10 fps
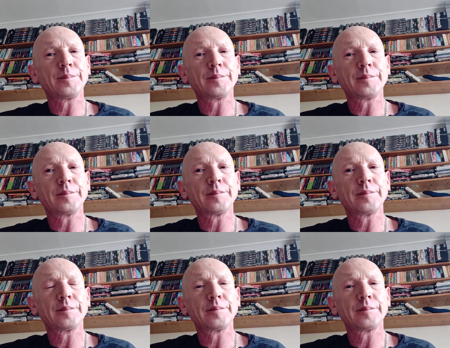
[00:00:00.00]

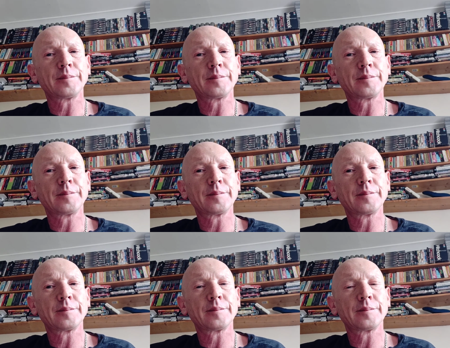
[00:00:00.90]

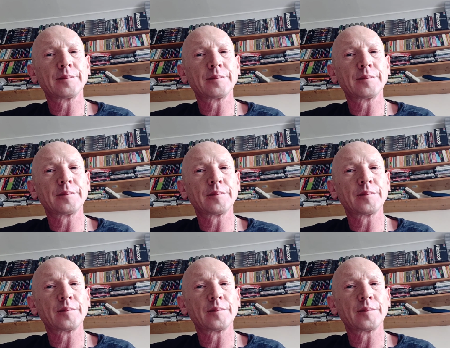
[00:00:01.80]

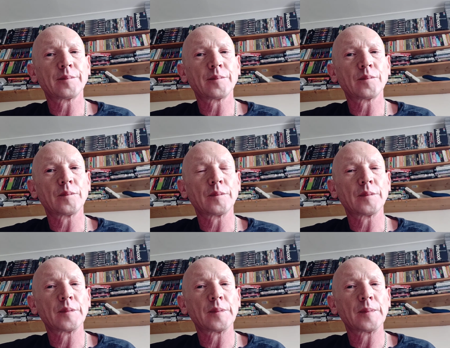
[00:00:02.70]

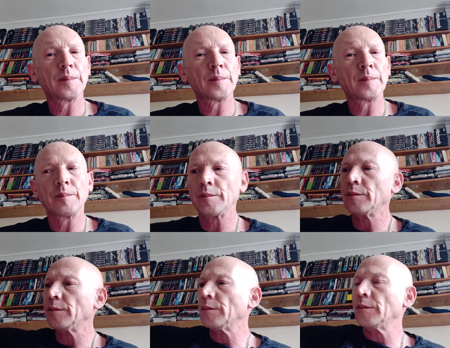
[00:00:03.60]

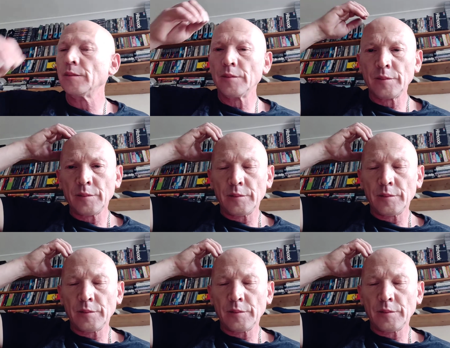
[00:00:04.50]
No one is speaking in this clip.